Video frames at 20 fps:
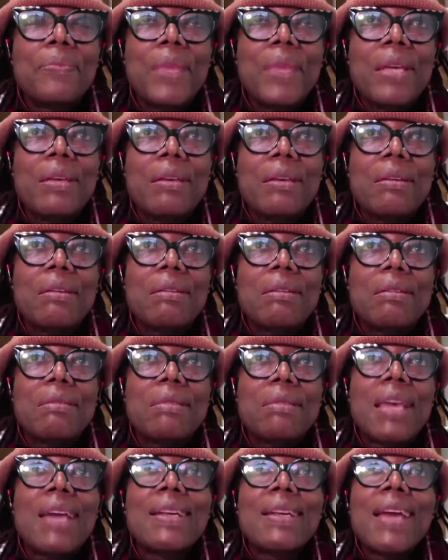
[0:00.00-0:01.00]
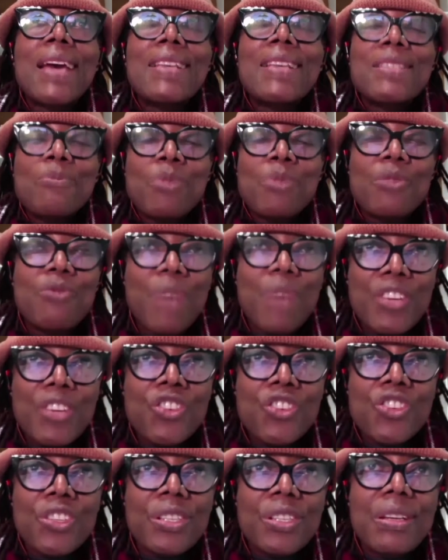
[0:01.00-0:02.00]
that
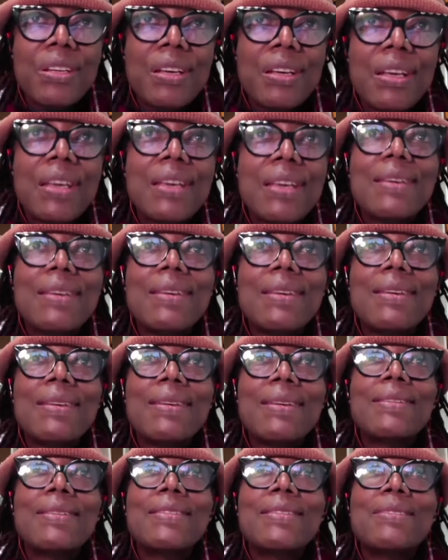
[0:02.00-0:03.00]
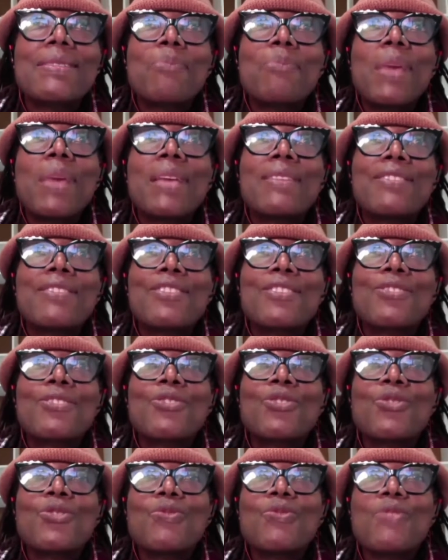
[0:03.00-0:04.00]
aspiration is meant
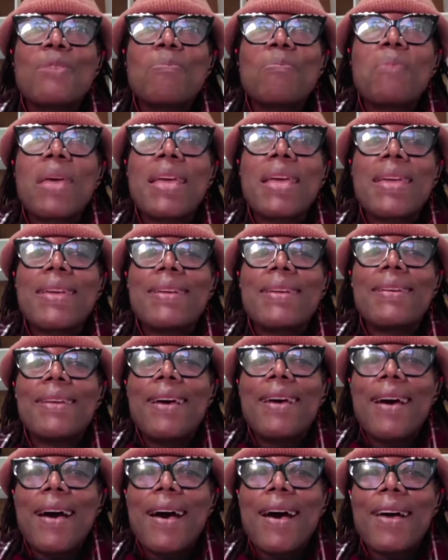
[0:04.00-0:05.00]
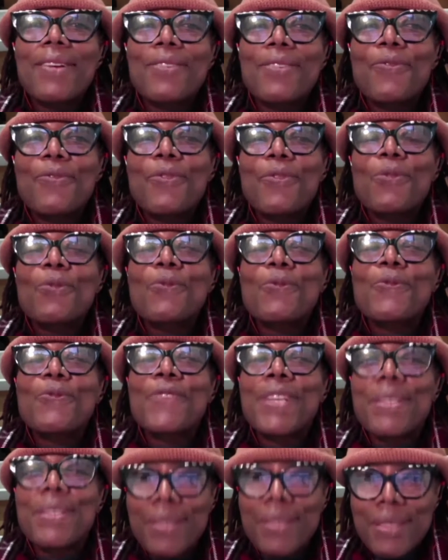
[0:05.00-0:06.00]
to remain
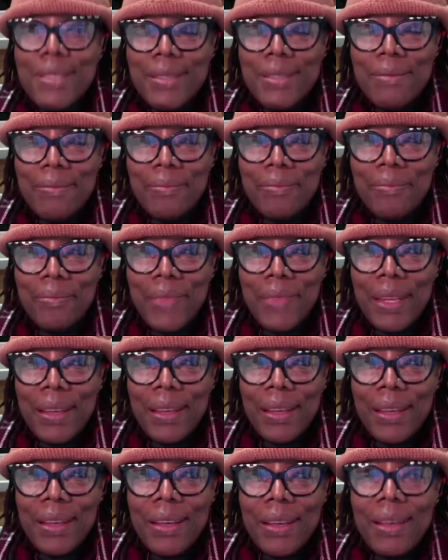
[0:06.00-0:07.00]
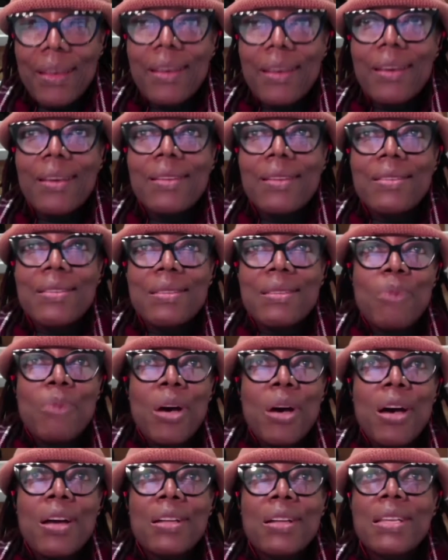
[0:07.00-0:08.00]
unfulfilled. It is
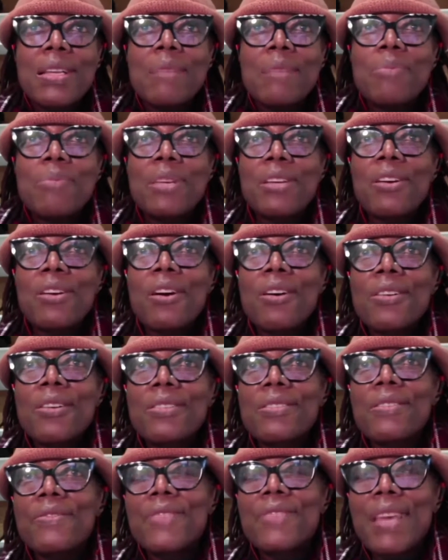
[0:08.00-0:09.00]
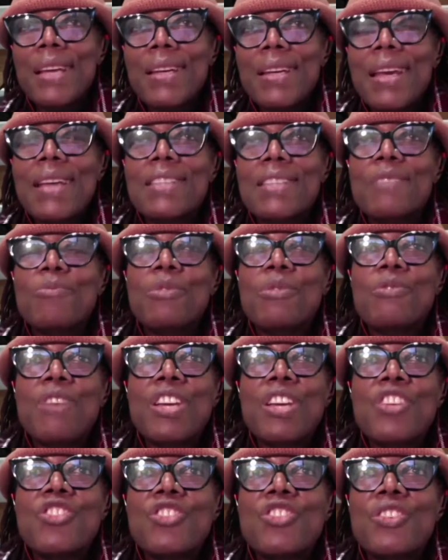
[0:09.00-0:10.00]
partly because of that
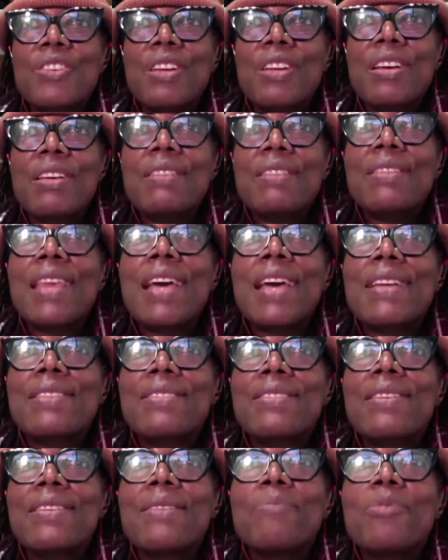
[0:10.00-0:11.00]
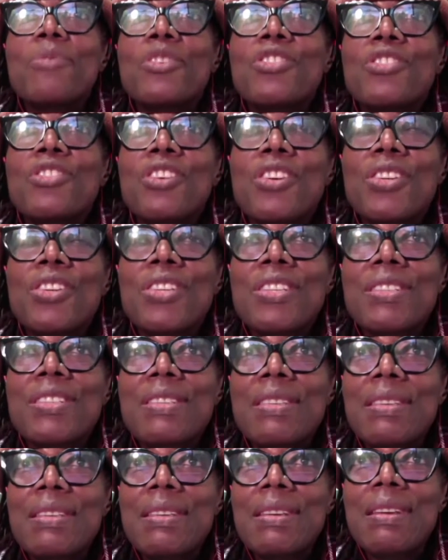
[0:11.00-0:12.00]
aspiration that
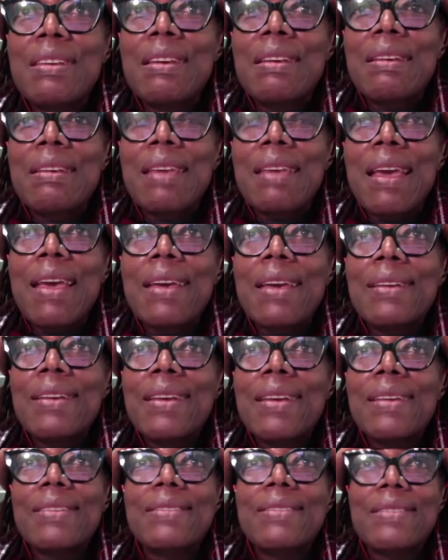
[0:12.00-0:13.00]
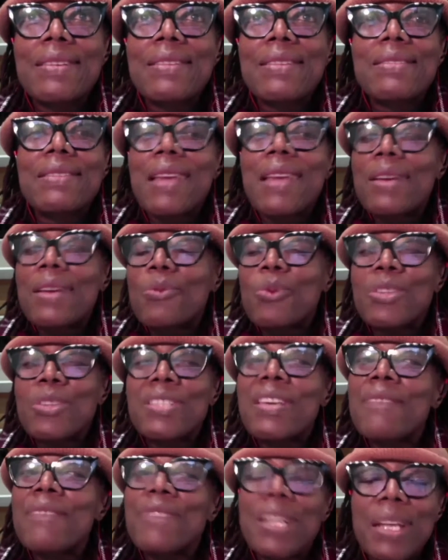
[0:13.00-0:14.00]
modernity can exist at
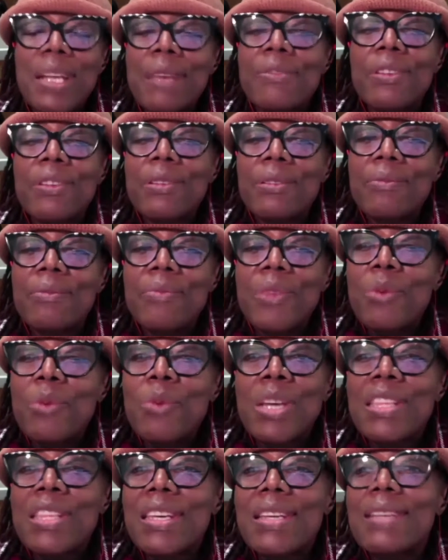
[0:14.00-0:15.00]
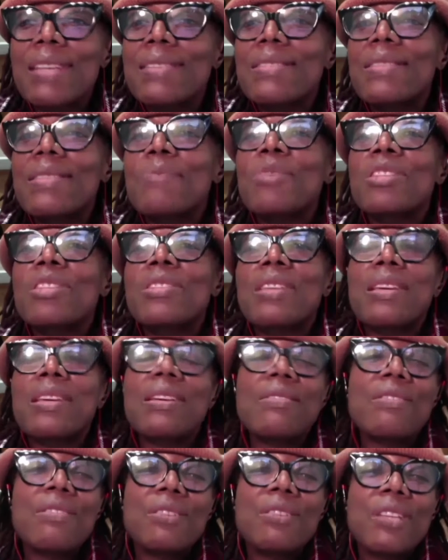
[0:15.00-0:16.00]
whatever level, whether it's the
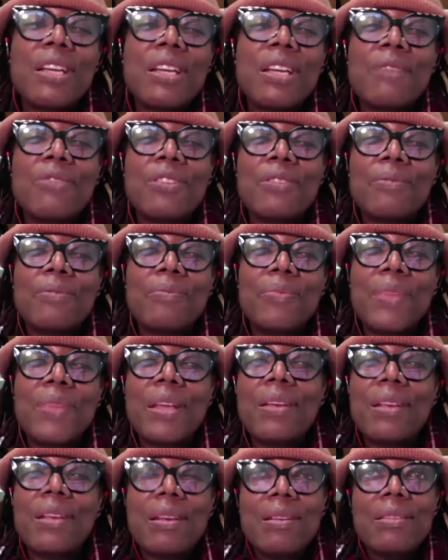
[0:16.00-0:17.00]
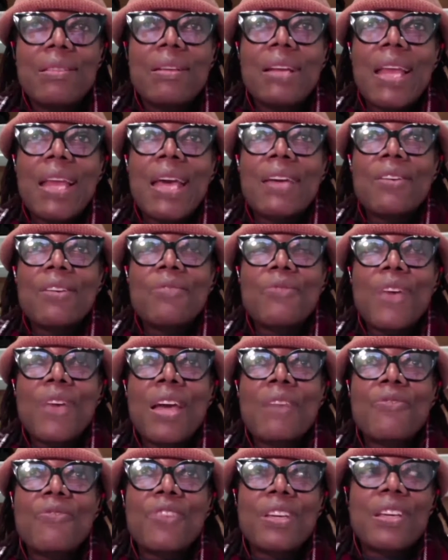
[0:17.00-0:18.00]
material level. The lack of
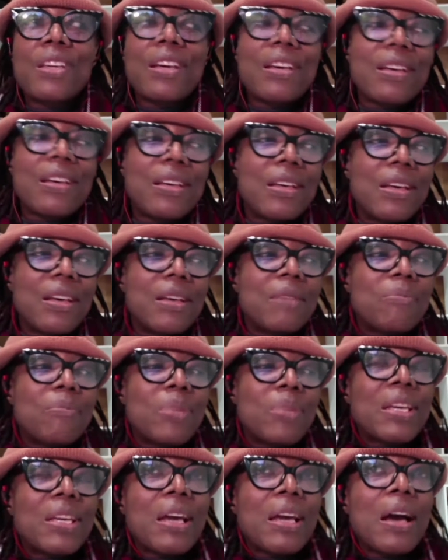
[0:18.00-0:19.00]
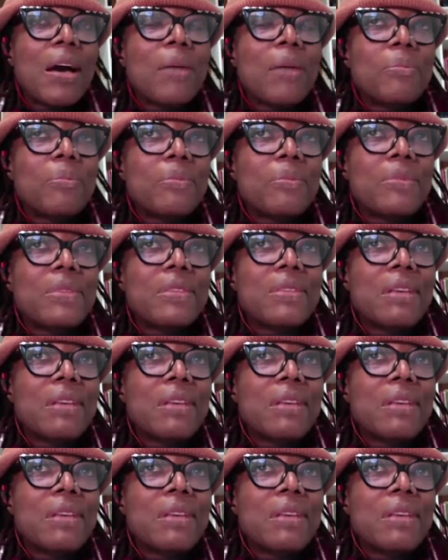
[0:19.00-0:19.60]
Africa becomes